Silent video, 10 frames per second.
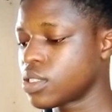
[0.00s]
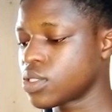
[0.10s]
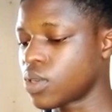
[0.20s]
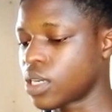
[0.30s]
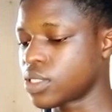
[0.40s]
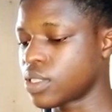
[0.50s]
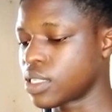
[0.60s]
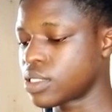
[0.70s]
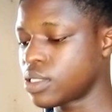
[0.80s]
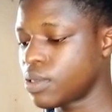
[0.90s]
So as you
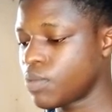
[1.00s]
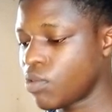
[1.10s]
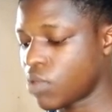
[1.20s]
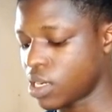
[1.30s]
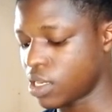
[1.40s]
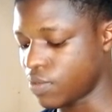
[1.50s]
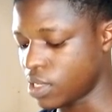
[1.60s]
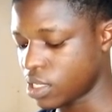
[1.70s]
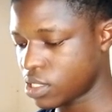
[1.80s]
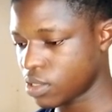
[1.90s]
can see, if I
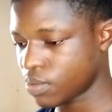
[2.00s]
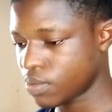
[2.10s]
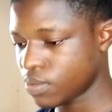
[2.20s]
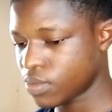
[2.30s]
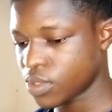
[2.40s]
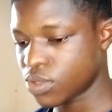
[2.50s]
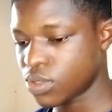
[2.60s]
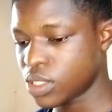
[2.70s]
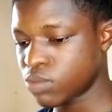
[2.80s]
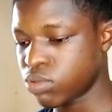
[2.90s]
navigate through
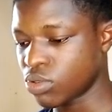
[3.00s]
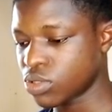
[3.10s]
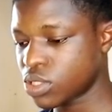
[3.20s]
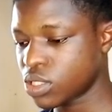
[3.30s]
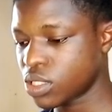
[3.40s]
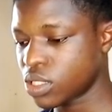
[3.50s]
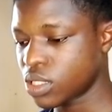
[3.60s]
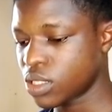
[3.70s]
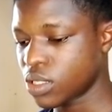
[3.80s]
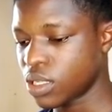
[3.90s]
this post,
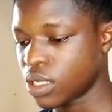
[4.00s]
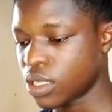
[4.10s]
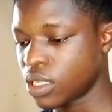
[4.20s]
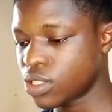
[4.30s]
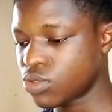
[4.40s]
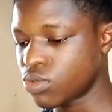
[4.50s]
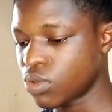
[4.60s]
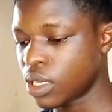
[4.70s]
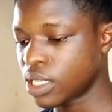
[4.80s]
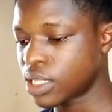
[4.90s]
little
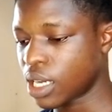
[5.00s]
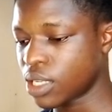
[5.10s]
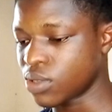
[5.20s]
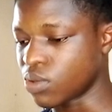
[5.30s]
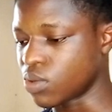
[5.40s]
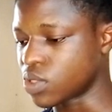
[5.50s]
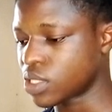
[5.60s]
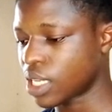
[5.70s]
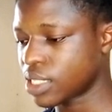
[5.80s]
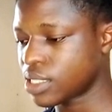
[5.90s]
later you will
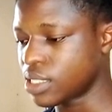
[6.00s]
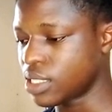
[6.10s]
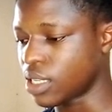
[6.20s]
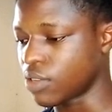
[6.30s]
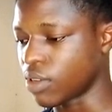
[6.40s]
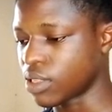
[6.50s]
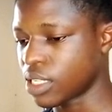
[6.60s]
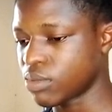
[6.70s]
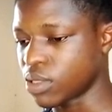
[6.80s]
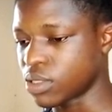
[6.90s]
start seeing
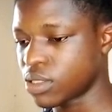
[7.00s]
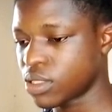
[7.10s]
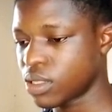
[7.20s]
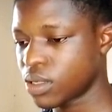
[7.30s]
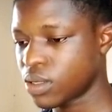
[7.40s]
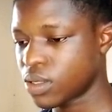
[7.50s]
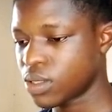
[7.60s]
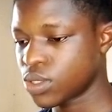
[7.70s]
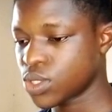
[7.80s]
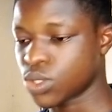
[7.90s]
advertisements.
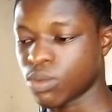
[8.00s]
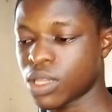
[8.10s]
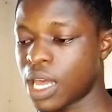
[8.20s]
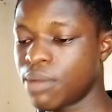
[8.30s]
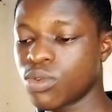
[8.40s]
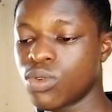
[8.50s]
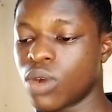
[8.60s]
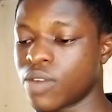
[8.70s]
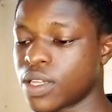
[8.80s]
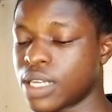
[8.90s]
Sometimes Google
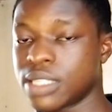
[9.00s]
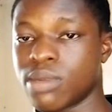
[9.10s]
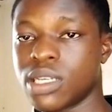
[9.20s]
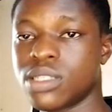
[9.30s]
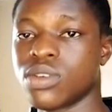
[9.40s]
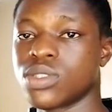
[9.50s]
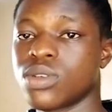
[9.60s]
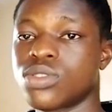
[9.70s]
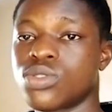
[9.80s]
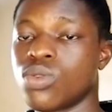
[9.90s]
advertisement does
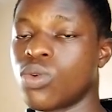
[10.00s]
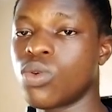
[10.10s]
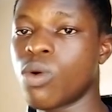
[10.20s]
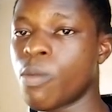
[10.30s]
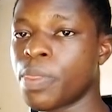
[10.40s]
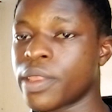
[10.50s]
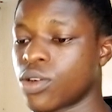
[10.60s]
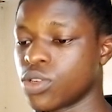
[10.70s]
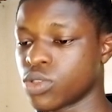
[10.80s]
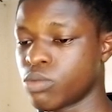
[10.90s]
not show
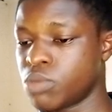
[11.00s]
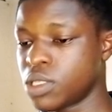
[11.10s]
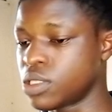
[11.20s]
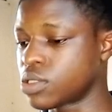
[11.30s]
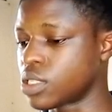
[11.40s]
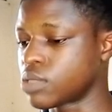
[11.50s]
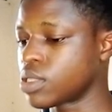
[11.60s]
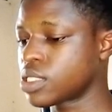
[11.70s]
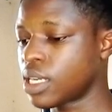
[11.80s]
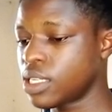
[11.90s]
on some pages,
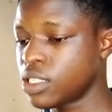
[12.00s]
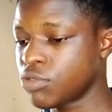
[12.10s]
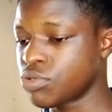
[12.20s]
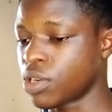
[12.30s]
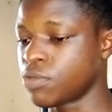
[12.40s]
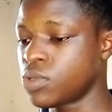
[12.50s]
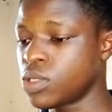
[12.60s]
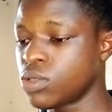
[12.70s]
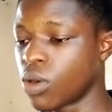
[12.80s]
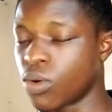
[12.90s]
especially if you are
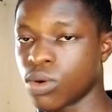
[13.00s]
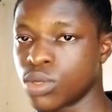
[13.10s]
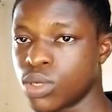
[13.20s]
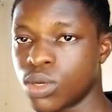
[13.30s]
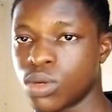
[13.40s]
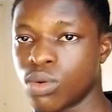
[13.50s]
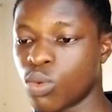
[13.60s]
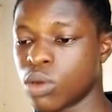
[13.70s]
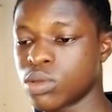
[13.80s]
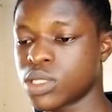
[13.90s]
viewing your own
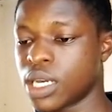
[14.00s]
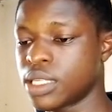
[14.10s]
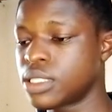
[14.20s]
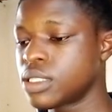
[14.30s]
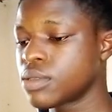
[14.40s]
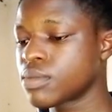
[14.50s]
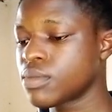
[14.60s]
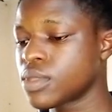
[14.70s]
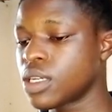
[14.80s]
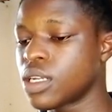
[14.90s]
website.
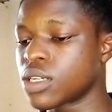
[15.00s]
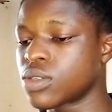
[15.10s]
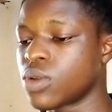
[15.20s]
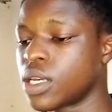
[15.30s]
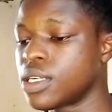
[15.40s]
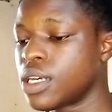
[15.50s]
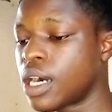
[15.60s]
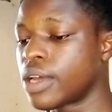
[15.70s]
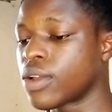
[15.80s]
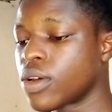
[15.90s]
Like you are here,
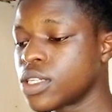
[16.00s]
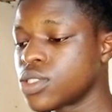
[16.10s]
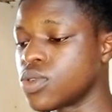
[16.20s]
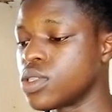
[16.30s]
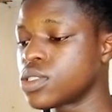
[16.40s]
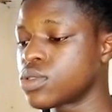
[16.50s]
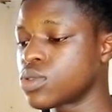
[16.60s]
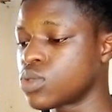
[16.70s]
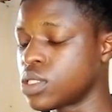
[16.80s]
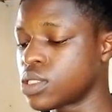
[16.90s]
I log into
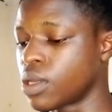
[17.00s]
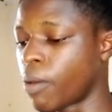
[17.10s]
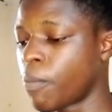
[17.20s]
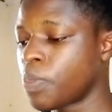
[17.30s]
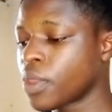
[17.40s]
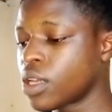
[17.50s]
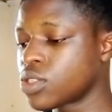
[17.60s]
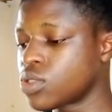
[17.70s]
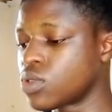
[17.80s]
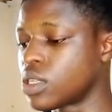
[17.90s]
this system,
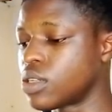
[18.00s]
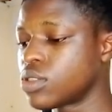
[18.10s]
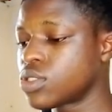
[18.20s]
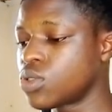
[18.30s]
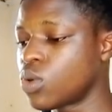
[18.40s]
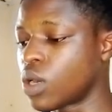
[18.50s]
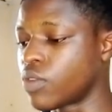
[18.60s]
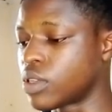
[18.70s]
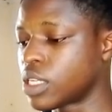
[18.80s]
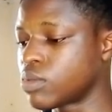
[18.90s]
so they don't show
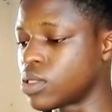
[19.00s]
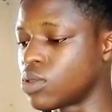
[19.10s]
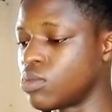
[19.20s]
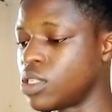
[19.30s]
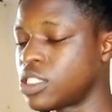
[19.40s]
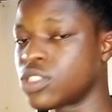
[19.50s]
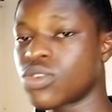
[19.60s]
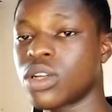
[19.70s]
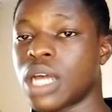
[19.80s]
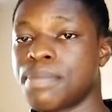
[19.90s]
advertisement to me. It is
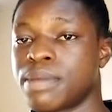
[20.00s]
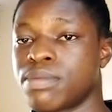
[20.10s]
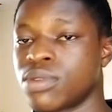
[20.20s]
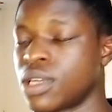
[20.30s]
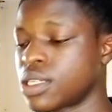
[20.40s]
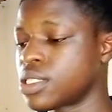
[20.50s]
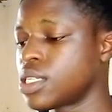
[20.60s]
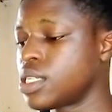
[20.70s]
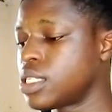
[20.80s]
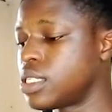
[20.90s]
other people that
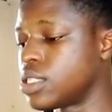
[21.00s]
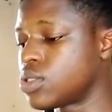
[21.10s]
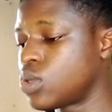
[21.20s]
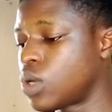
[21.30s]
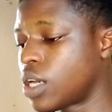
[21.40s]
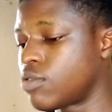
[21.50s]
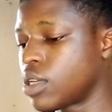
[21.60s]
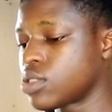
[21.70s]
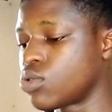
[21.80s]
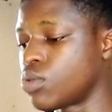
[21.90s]
they show
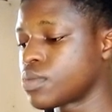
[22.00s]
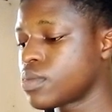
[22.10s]
adverts to.